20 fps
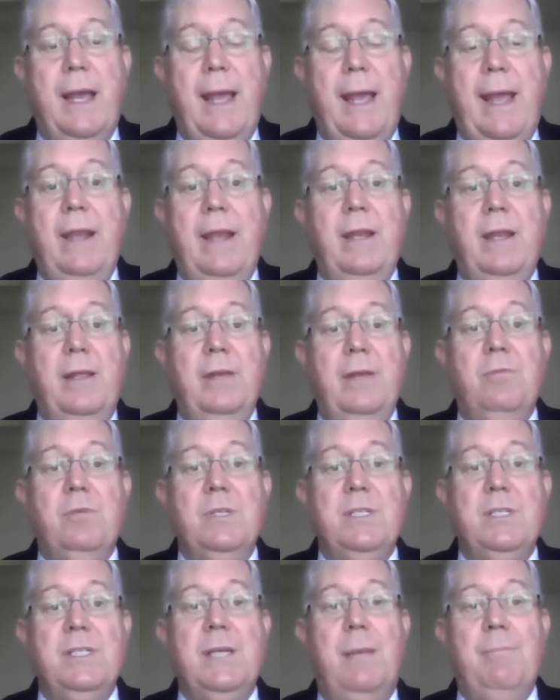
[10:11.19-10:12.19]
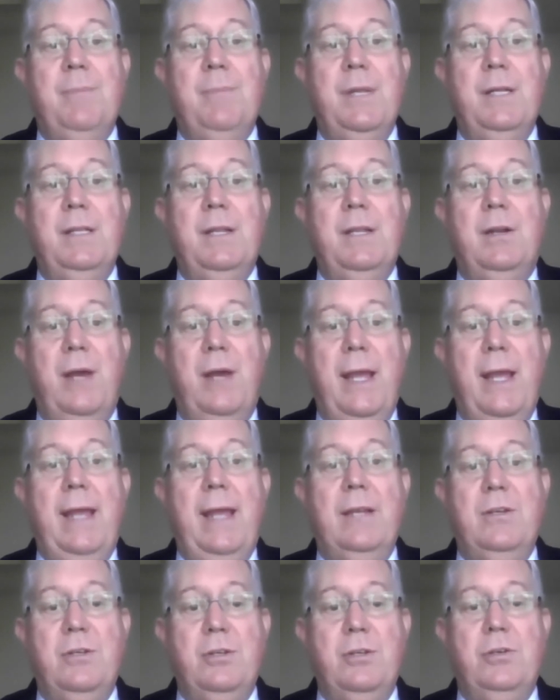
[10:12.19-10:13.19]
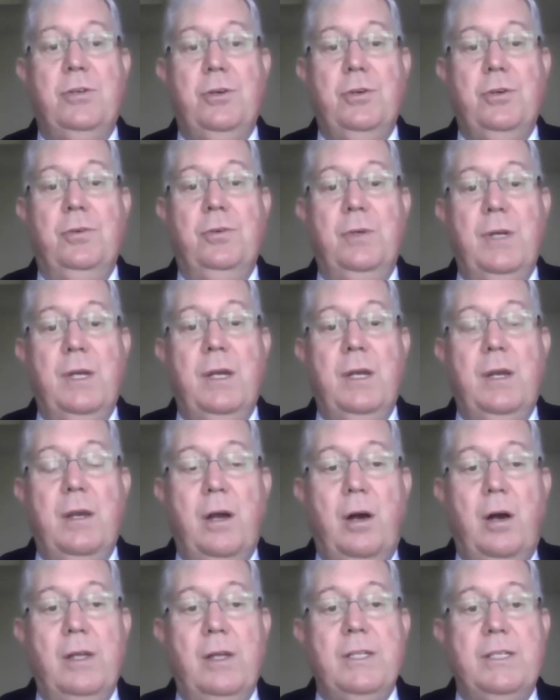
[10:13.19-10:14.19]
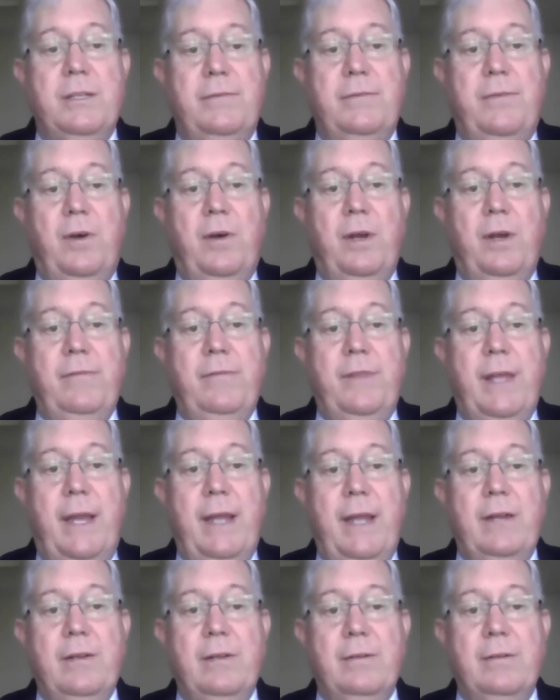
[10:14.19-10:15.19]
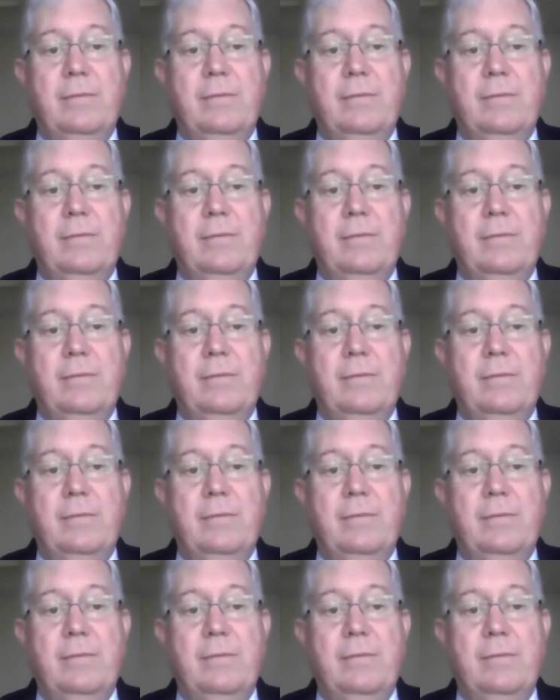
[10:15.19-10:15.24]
And it was something that I had to do. I survived that,